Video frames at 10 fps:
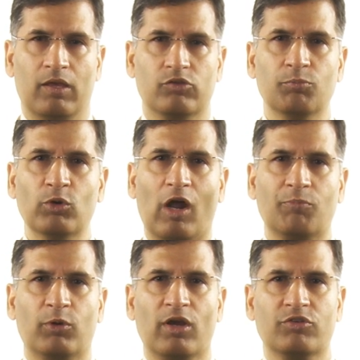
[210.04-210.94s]
Smooth
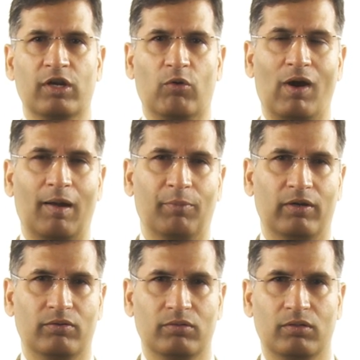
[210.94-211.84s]
out production
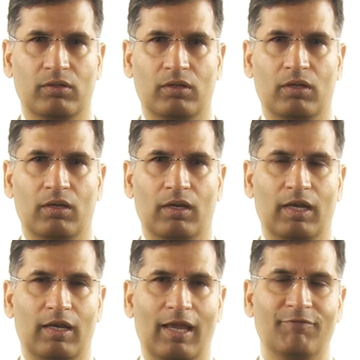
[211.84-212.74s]
requirement.
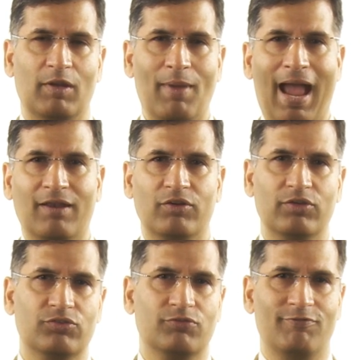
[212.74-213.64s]
If demand
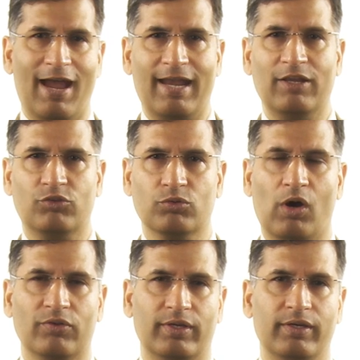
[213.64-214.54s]
is varying
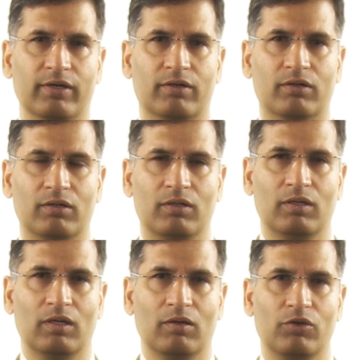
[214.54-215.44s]
throughout the year,
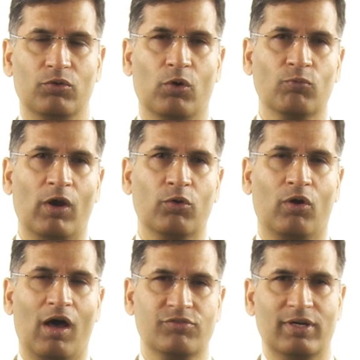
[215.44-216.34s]
you don't want to
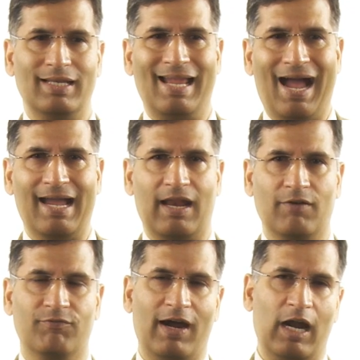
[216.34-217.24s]
constantly hire
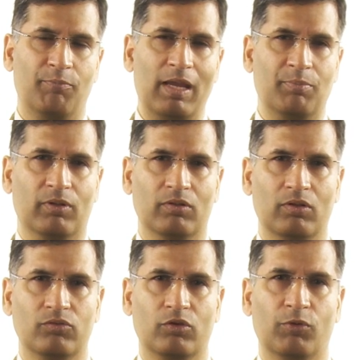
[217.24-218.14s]
and fire people.
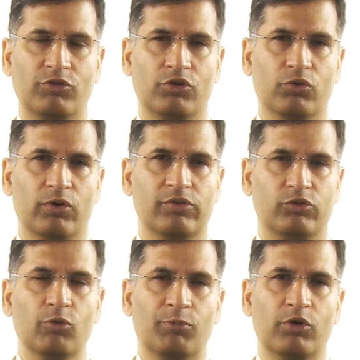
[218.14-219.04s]
So what you do
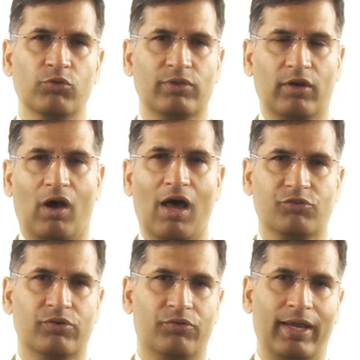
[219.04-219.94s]
is you produce at a
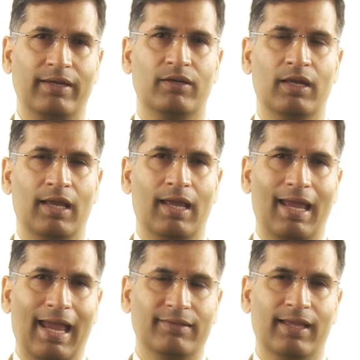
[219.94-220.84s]
constant rate
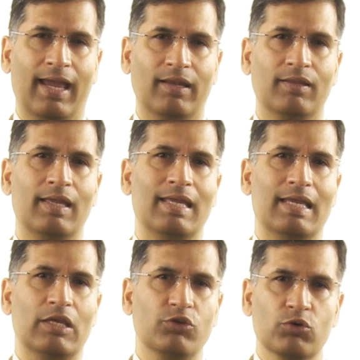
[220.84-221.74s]
and then
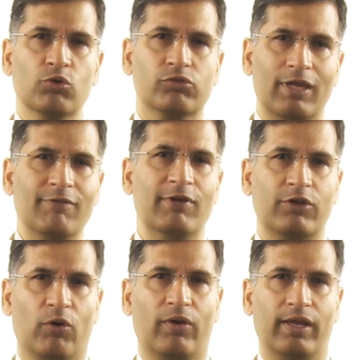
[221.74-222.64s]
use
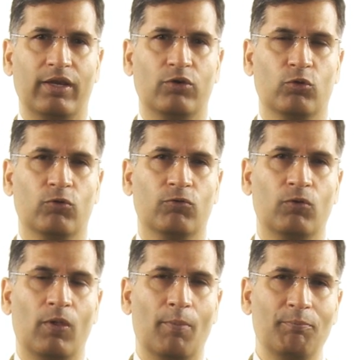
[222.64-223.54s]
inventory to
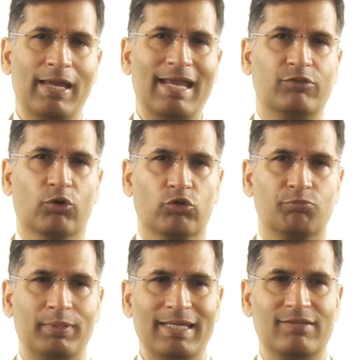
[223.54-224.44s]
meet
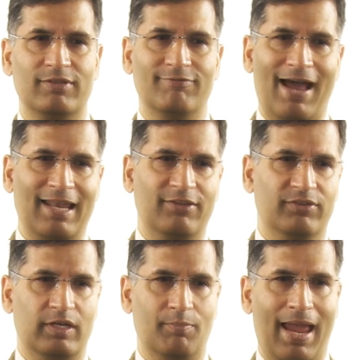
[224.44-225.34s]
those peaks and valleys
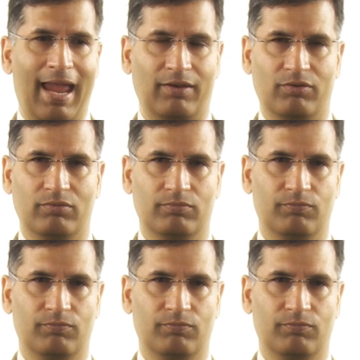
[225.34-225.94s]
in demand.